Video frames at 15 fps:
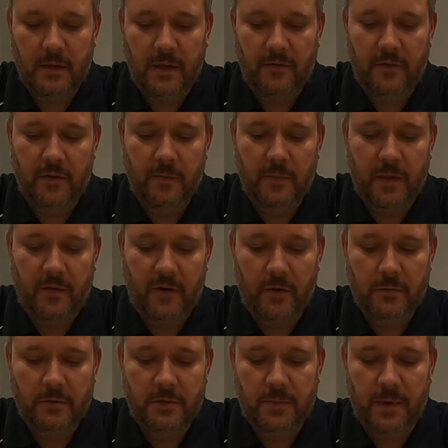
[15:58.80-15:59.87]
giving them their
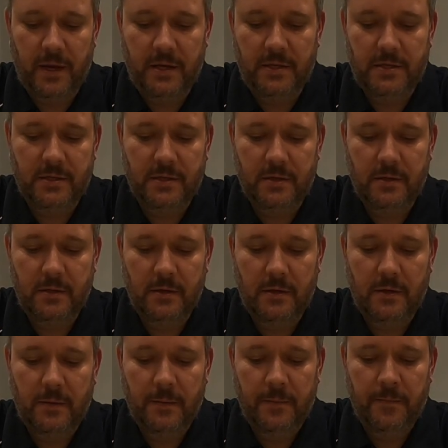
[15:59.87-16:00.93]
own space
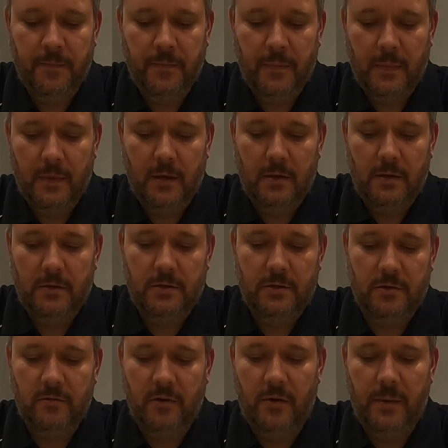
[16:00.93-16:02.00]

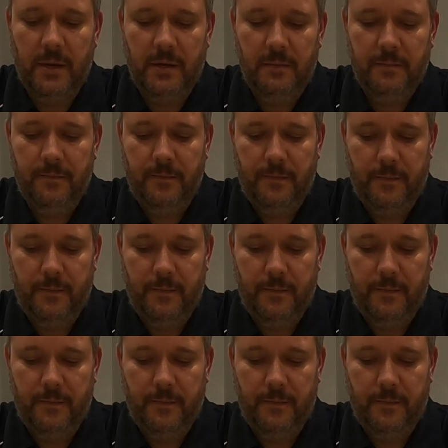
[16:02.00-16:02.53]
to grow in.